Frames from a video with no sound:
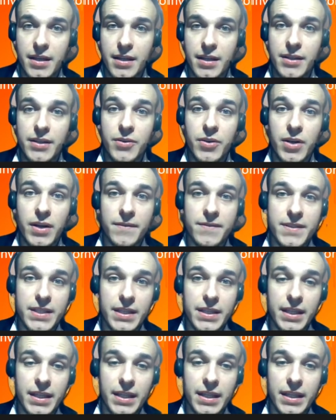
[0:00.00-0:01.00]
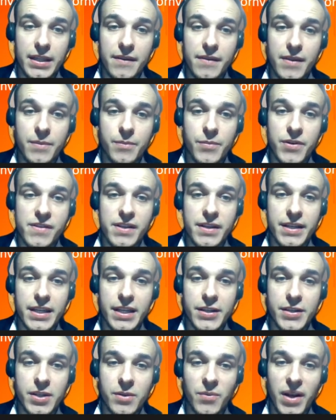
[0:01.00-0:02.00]
you have seen in the
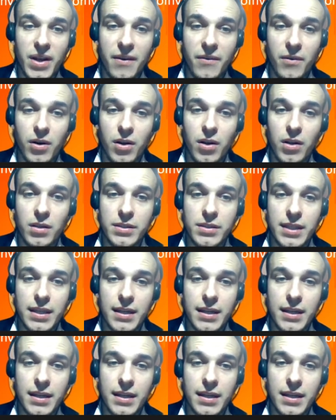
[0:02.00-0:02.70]
presentation. We have gold,